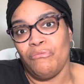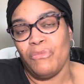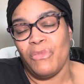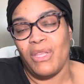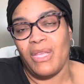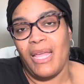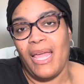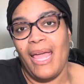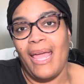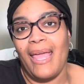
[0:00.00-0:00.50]

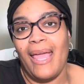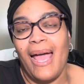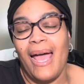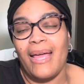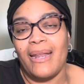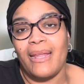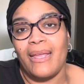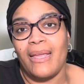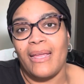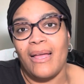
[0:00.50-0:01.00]

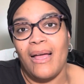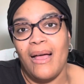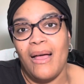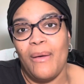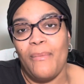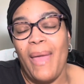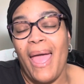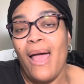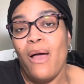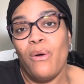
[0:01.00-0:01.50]
chaotic
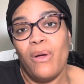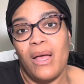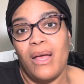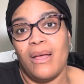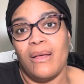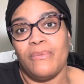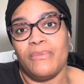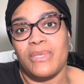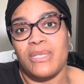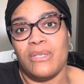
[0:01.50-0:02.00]

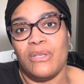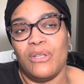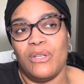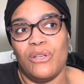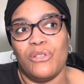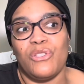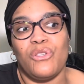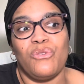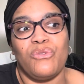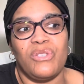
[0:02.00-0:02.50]
outcomes,
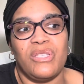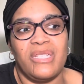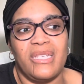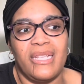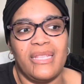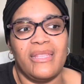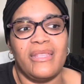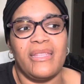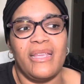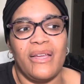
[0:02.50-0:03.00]
so
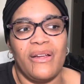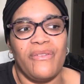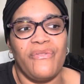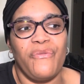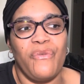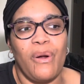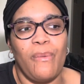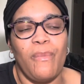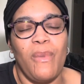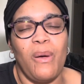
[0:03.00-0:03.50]
sit there
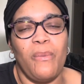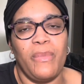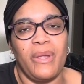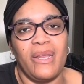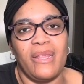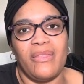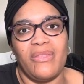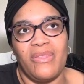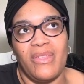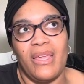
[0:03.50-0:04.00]
for a
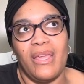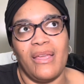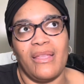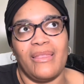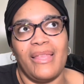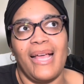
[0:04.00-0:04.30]
moment and think.